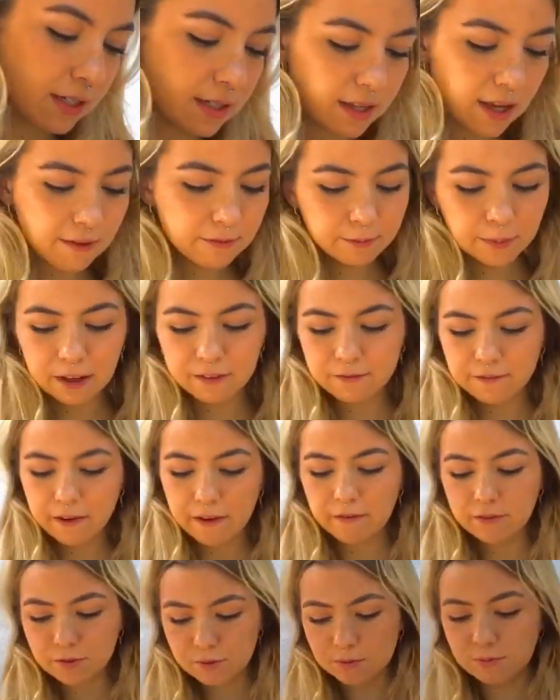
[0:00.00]
save my
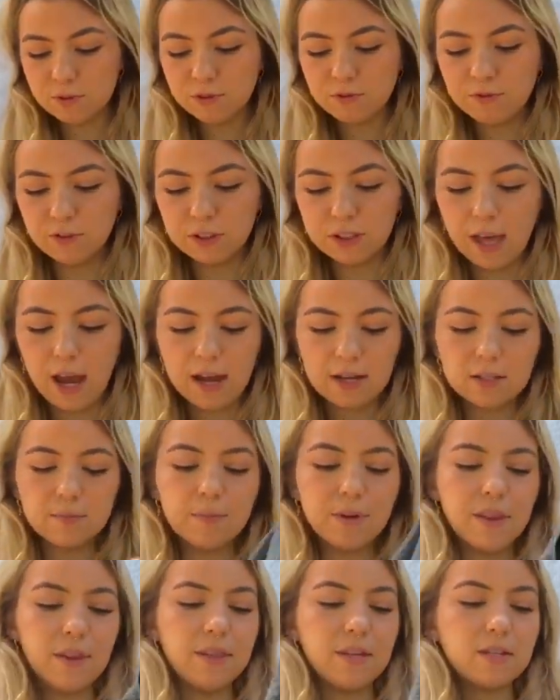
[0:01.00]
favorite swimsuit for last,
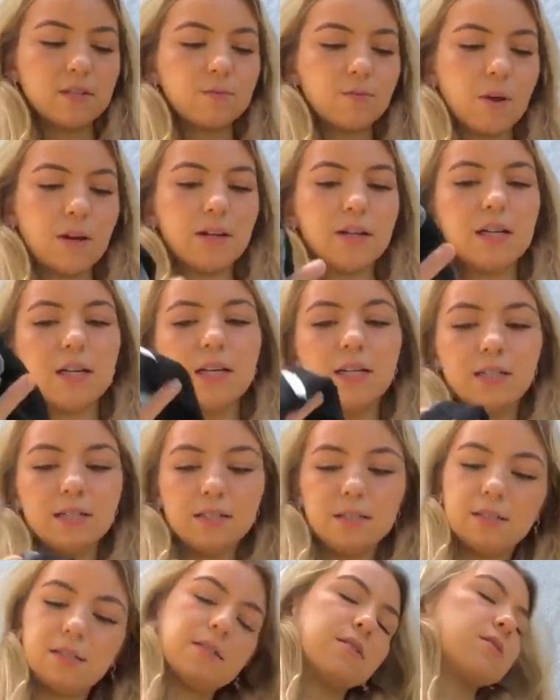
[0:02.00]
but this one is